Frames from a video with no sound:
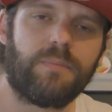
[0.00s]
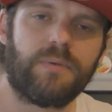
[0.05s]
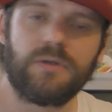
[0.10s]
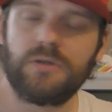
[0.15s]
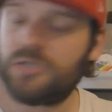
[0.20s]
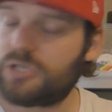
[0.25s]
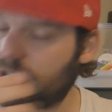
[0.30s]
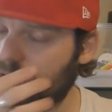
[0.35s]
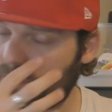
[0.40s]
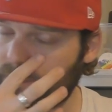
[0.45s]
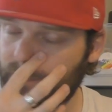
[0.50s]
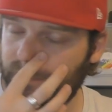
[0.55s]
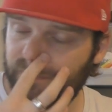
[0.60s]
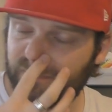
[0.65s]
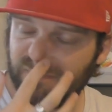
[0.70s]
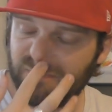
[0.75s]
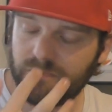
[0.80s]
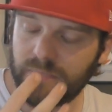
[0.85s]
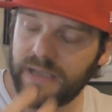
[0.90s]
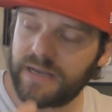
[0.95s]
but just
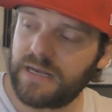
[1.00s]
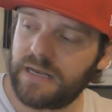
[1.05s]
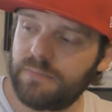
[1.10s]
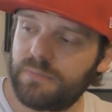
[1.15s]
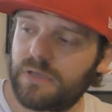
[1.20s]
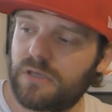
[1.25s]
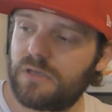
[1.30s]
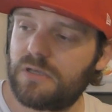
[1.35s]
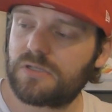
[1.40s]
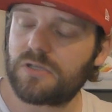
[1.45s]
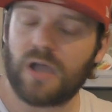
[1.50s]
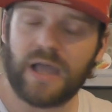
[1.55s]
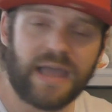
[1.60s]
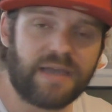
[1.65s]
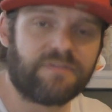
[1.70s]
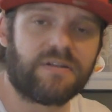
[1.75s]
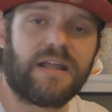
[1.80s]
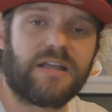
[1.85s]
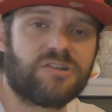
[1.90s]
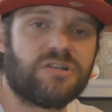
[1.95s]
mainly because I
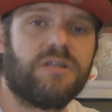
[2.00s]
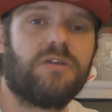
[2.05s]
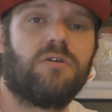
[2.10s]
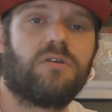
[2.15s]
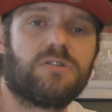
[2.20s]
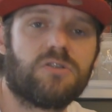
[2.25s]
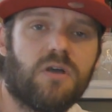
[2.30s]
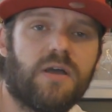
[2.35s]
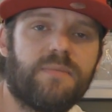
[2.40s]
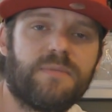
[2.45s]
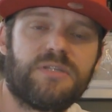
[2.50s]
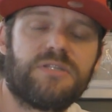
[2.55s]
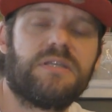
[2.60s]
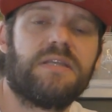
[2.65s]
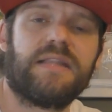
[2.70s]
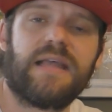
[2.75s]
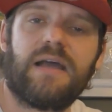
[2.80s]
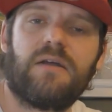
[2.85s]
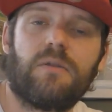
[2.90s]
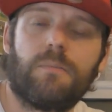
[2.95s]
haven't actually got time to
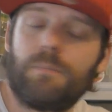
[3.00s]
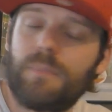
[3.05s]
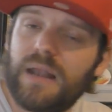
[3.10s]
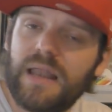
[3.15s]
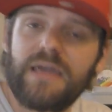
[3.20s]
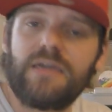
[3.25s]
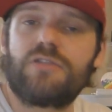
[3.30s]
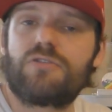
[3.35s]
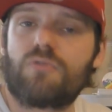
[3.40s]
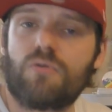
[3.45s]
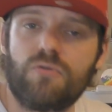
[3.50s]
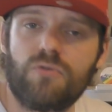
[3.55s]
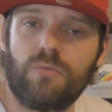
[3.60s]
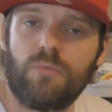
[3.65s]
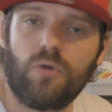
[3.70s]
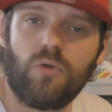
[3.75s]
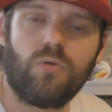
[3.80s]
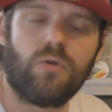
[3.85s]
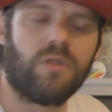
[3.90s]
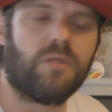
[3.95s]
sit down and play through
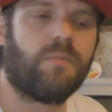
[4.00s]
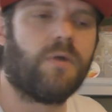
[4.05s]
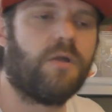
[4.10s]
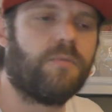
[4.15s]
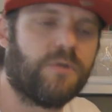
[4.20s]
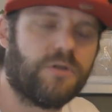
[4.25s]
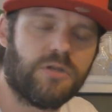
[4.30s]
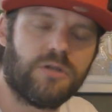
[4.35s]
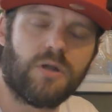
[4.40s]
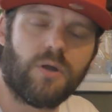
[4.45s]
them all at the moment.